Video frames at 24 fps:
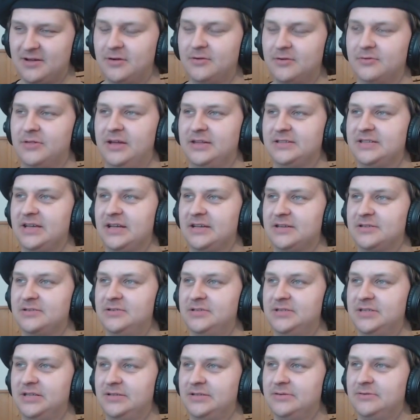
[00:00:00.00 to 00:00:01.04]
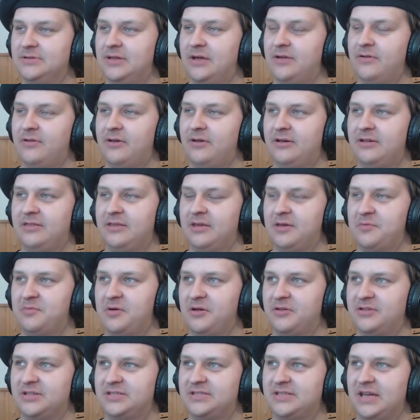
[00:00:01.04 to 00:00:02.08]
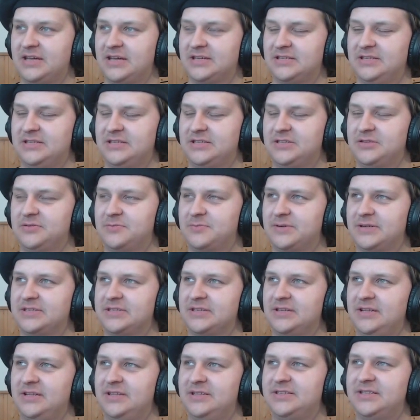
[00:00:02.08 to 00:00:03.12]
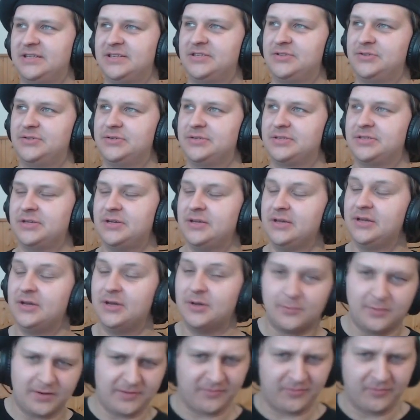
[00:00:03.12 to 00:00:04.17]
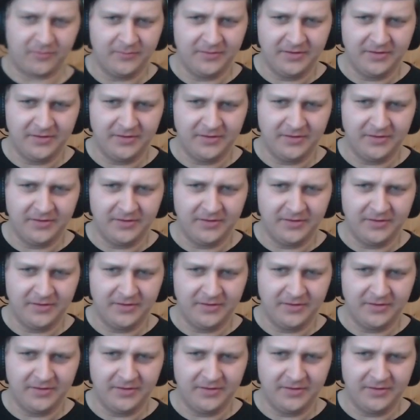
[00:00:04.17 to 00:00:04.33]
Oh, that's actually... Some, now that I think about that, that is surprisingly incestuous. Whatever.